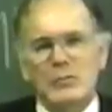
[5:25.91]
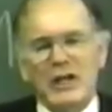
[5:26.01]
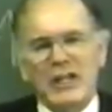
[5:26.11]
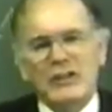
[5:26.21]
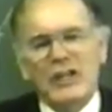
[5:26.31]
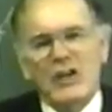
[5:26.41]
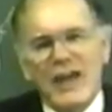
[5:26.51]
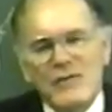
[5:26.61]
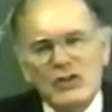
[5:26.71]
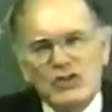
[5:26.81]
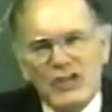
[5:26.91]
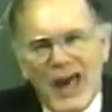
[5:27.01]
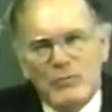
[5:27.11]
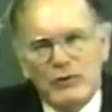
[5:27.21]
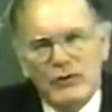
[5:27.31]
But in the 11th
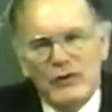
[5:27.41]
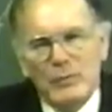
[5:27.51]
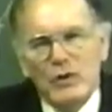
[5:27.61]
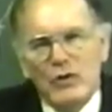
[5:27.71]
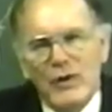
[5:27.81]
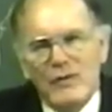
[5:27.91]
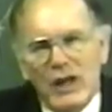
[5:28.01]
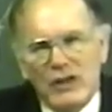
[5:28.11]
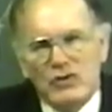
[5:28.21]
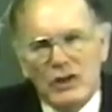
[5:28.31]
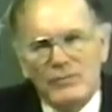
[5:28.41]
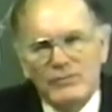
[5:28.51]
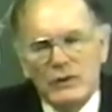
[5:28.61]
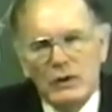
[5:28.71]
chapter of the book of Revelation,